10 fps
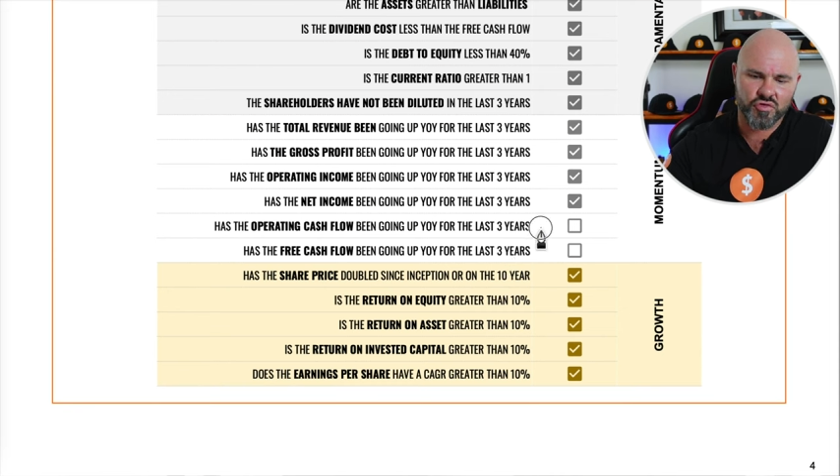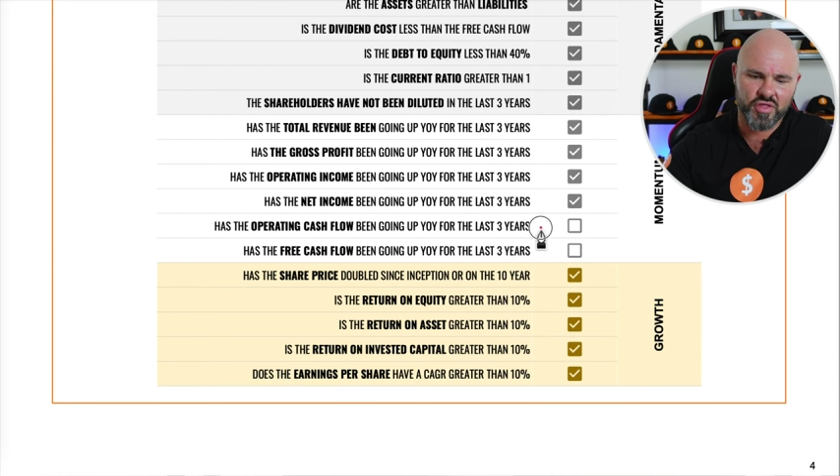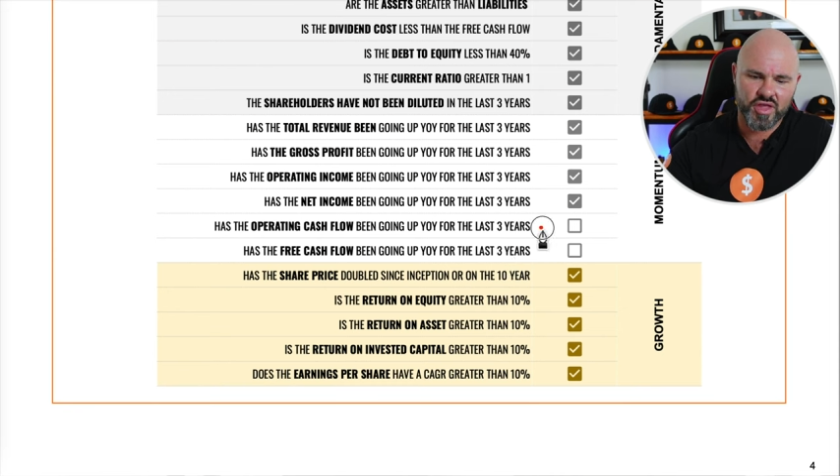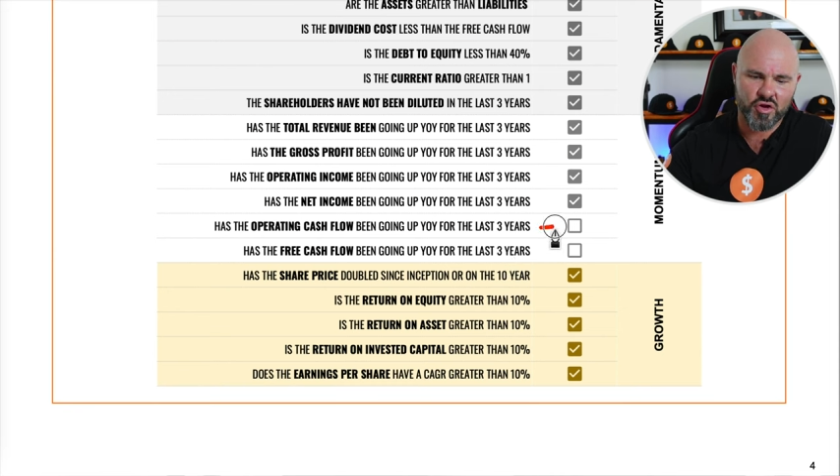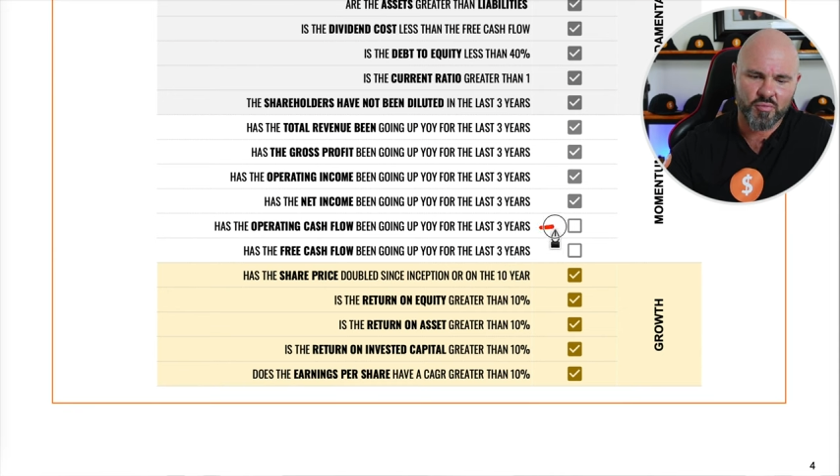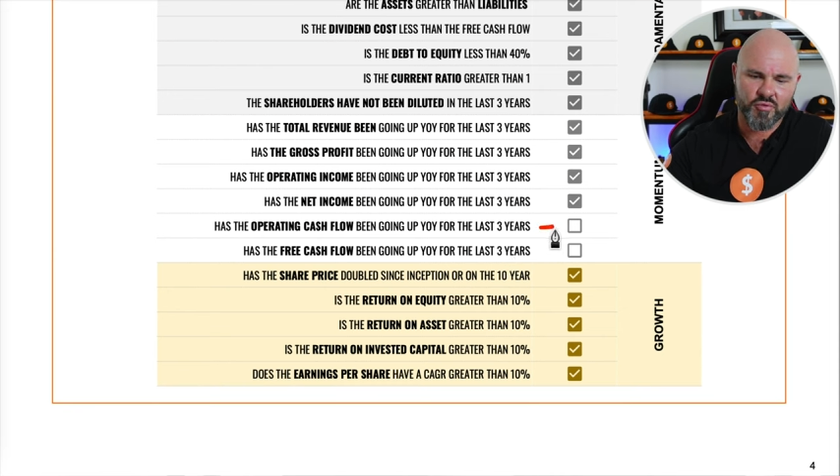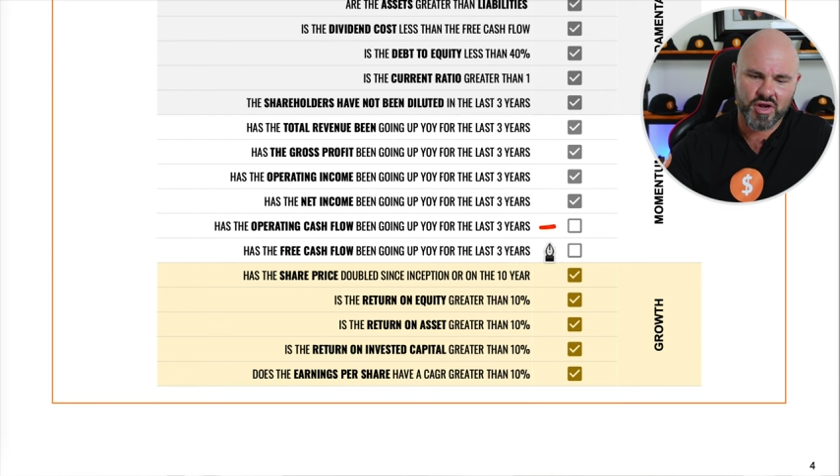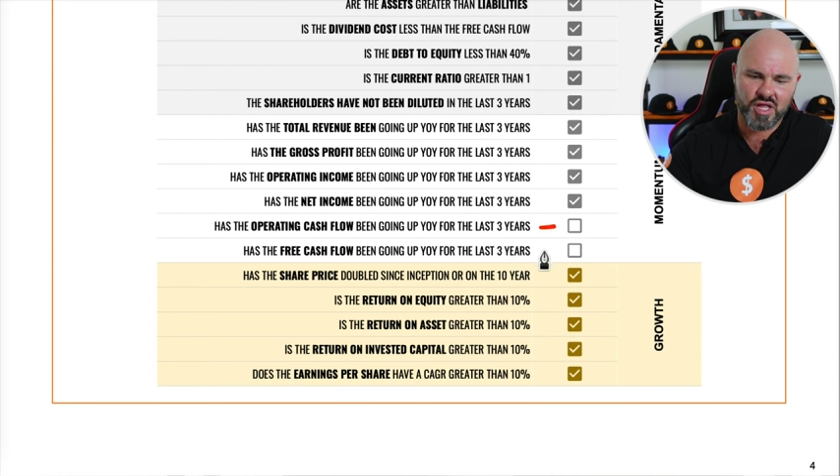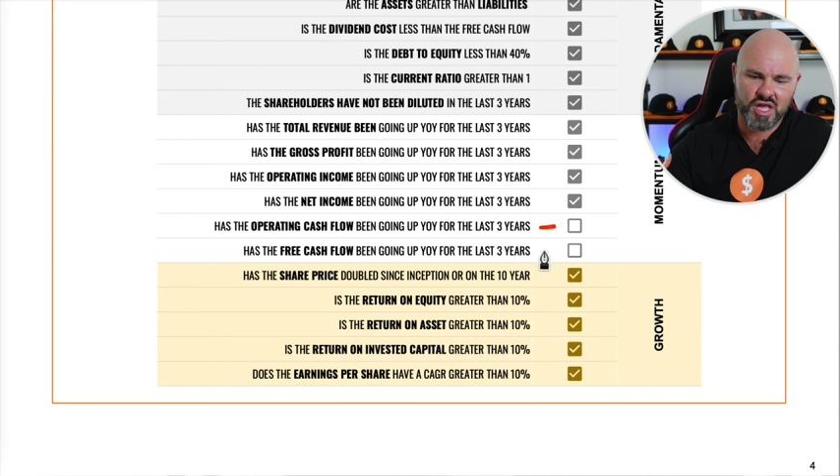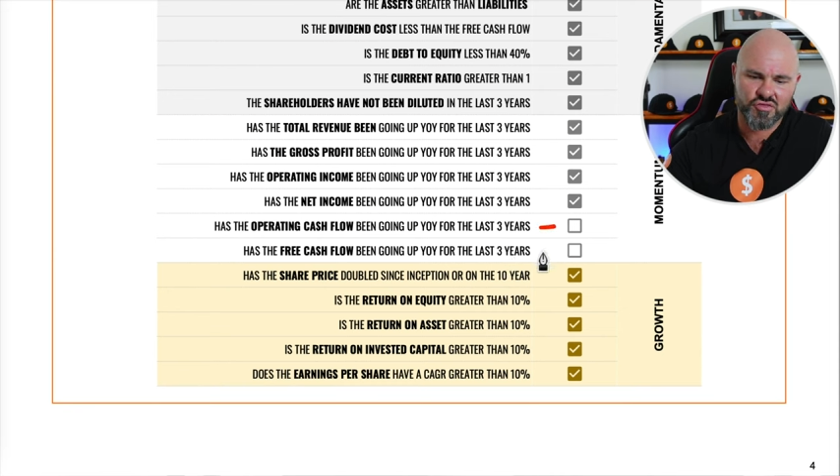on that
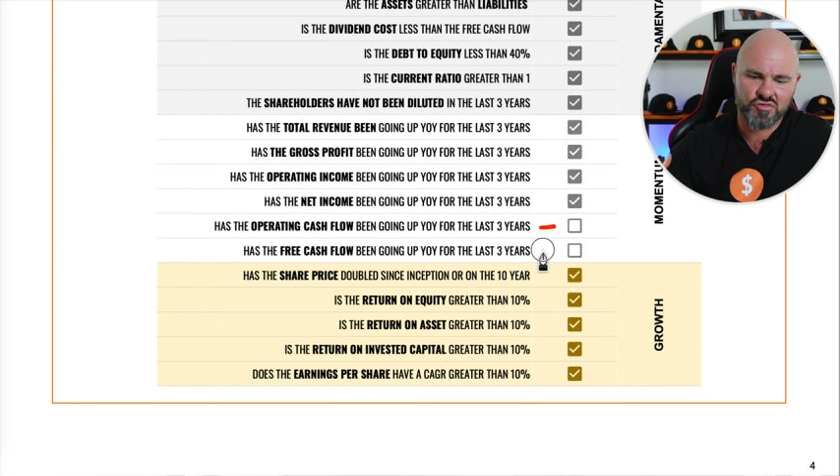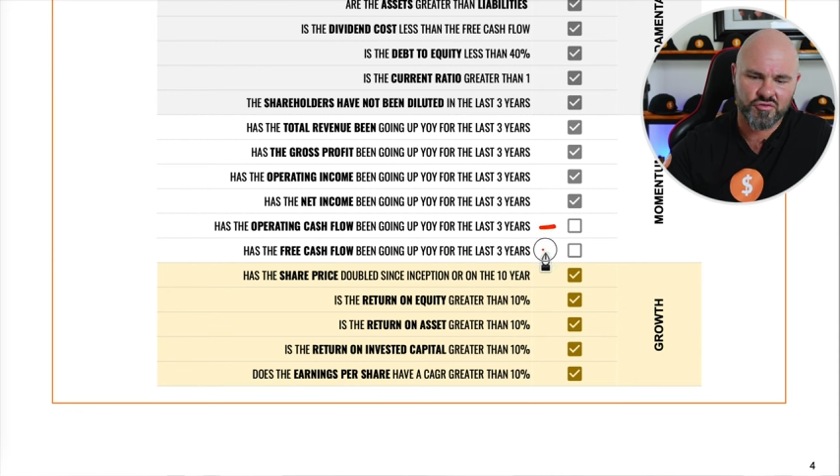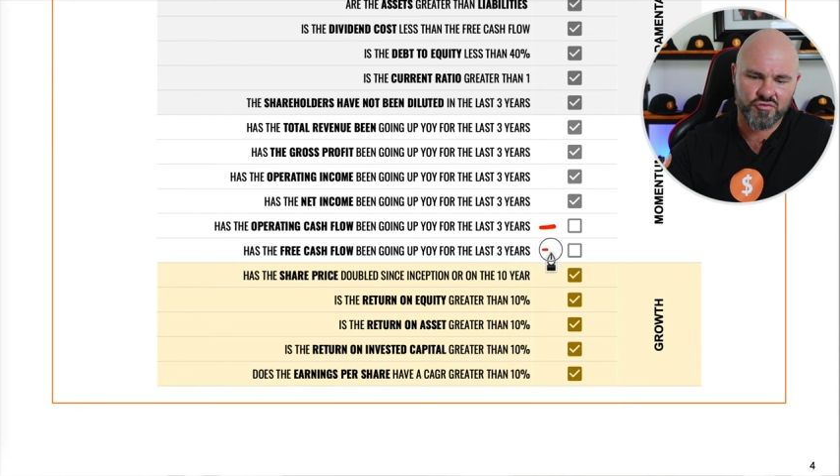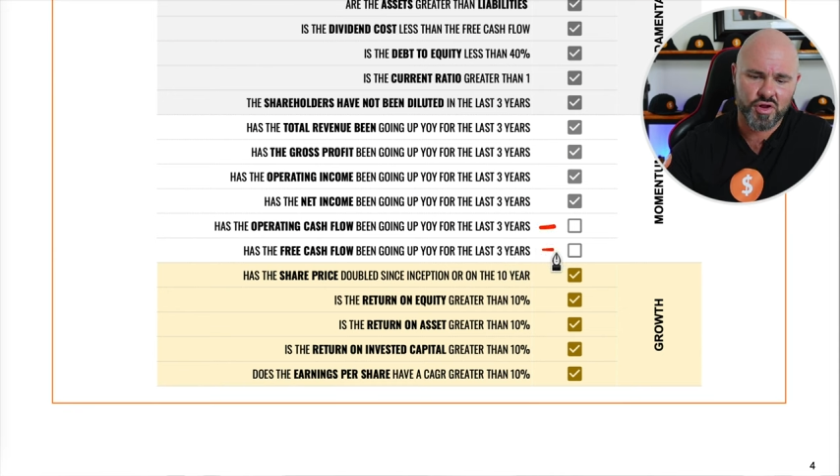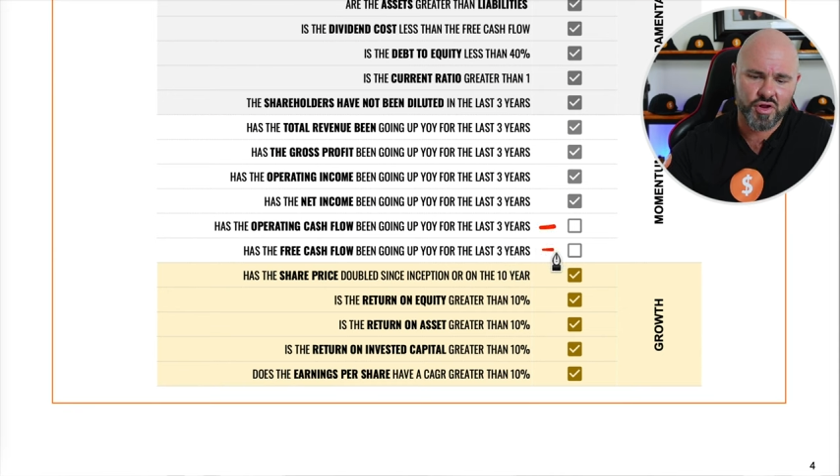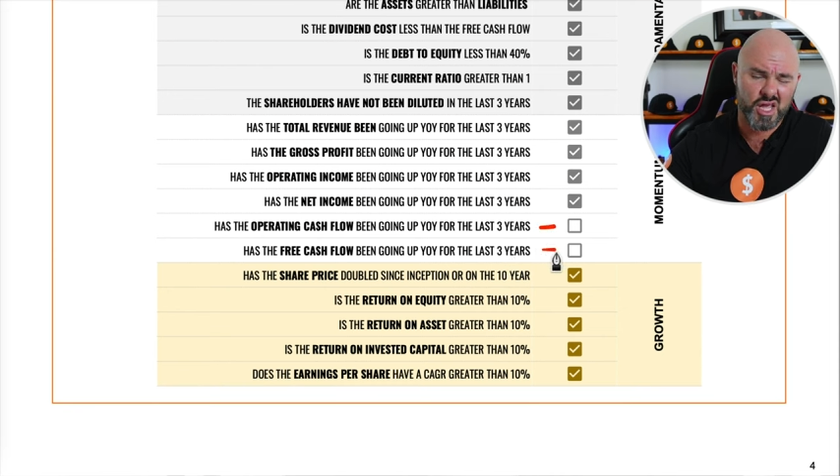operating cash flow and free